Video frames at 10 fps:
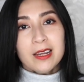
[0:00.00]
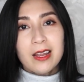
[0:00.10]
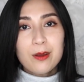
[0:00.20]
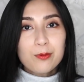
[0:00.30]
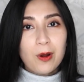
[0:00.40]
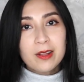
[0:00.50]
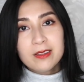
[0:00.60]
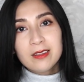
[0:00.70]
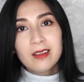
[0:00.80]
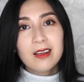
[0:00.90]
they
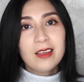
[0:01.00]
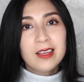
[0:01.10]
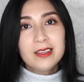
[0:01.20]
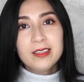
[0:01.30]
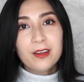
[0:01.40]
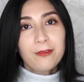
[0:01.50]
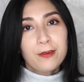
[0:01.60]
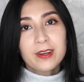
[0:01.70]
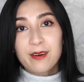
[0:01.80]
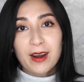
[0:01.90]
run in
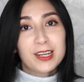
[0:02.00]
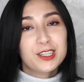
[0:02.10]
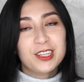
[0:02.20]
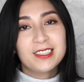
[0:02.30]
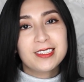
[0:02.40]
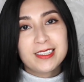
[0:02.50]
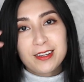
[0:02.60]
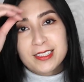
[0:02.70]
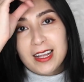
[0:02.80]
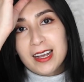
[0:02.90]
different directions.
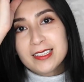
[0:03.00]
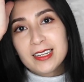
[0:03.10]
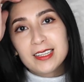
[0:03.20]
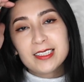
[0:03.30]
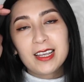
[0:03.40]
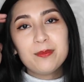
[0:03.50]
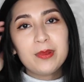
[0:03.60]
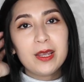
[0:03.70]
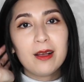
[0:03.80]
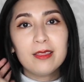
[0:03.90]
Their sizings can
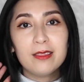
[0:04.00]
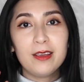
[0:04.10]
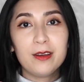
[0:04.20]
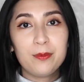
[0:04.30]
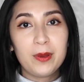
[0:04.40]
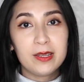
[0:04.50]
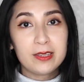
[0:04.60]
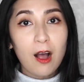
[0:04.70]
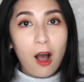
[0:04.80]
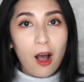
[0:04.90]
be a little bit
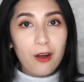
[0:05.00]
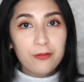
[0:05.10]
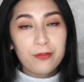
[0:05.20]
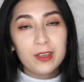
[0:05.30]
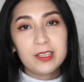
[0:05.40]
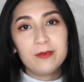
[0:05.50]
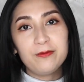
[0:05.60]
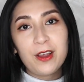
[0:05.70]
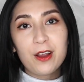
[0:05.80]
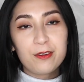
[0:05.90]
off. It
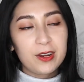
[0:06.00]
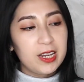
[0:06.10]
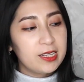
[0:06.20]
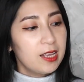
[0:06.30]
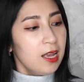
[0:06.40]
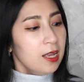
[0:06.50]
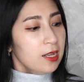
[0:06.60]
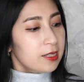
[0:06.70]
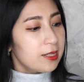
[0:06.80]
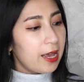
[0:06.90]
varies
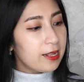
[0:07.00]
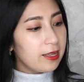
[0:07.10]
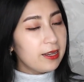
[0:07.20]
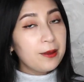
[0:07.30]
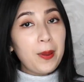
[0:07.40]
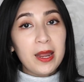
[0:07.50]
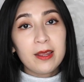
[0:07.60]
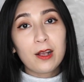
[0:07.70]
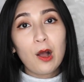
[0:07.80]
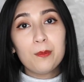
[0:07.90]
slightly
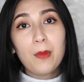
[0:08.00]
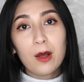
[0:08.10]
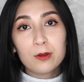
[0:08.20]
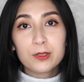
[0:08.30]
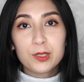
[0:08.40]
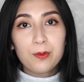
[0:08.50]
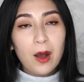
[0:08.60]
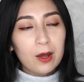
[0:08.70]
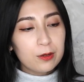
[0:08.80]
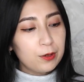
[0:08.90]
depending on models to
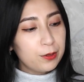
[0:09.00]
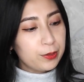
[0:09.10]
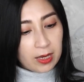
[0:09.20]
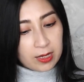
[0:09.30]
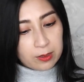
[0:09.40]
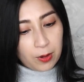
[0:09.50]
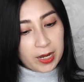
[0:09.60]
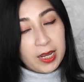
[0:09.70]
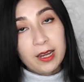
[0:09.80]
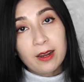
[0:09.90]
model. These
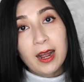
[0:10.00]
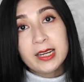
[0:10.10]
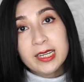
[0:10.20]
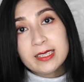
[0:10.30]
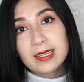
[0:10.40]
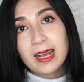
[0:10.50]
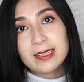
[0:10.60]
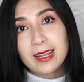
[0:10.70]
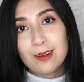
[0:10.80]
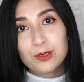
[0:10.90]
right here, I did
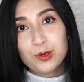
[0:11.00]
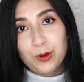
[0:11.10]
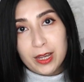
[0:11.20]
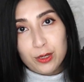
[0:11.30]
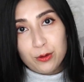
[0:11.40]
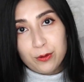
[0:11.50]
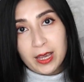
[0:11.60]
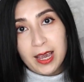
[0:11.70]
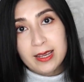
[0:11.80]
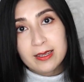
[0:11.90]
size down to a
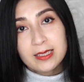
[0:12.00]
UK